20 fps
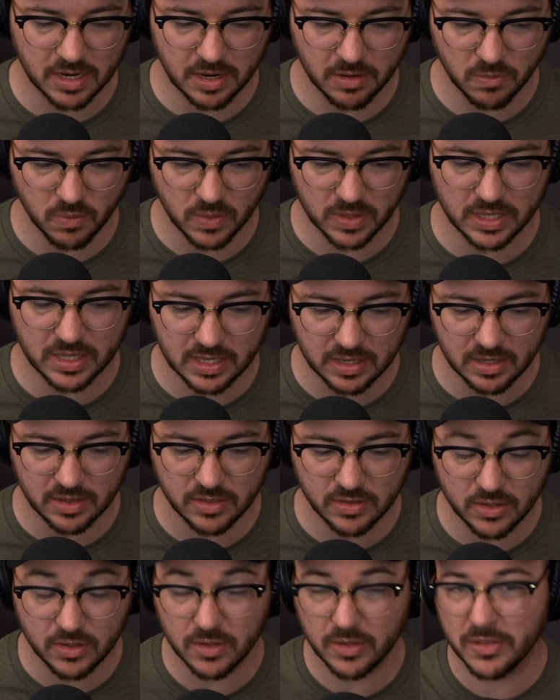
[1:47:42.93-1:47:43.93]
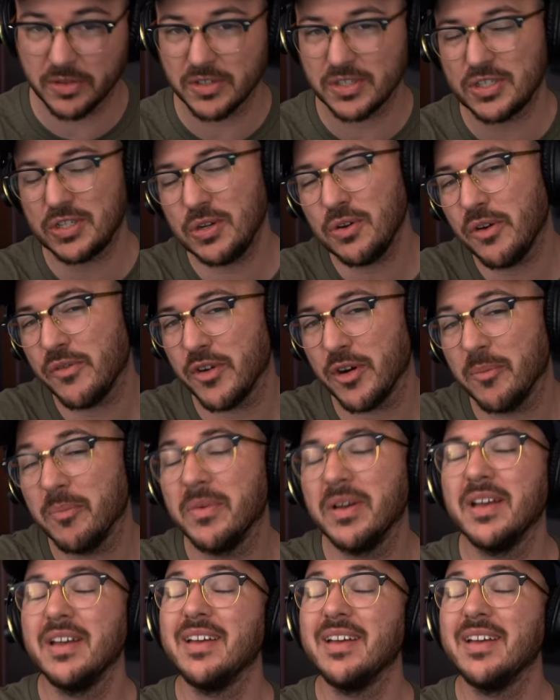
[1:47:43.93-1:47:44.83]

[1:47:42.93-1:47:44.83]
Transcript: I really, there's two of them.